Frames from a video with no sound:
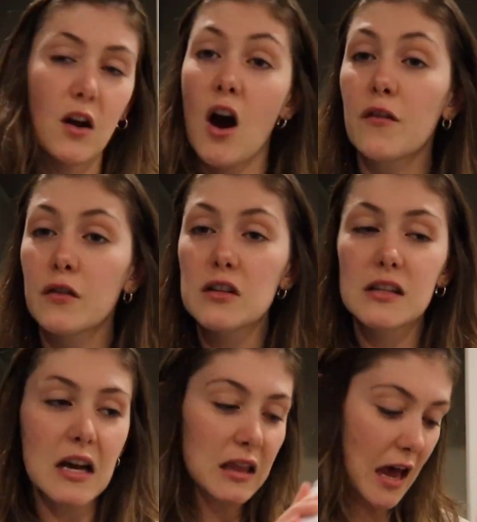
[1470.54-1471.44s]
a Converse
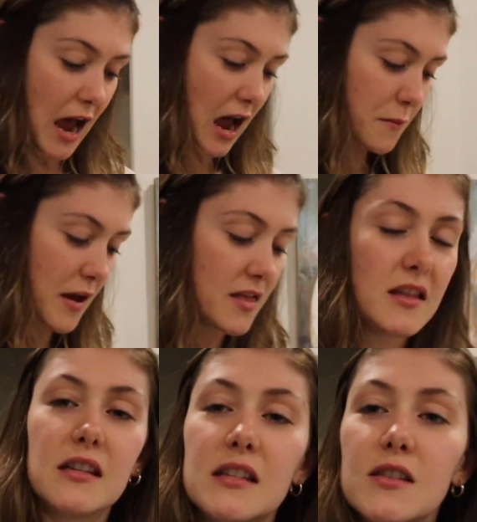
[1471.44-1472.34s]
collab and
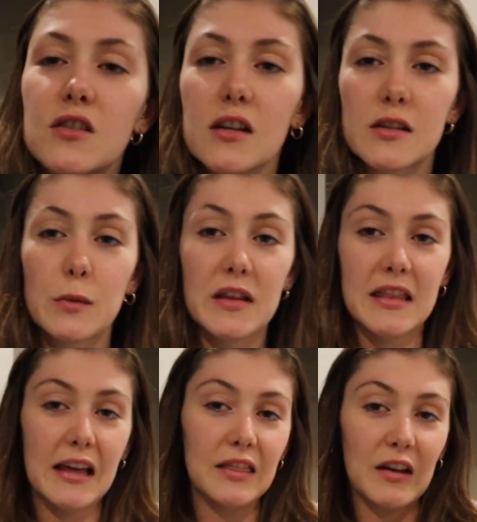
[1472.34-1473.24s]
this is just
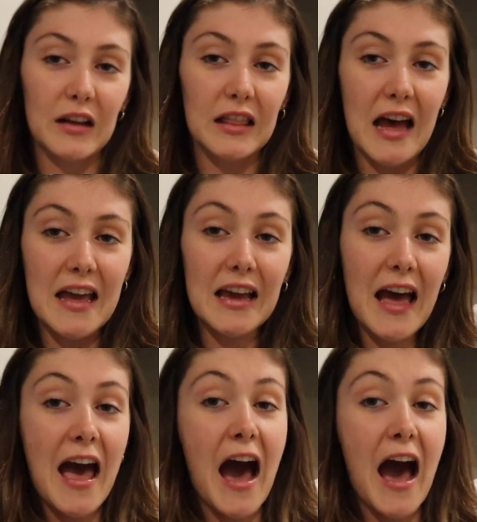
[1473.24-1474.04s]
what they look like.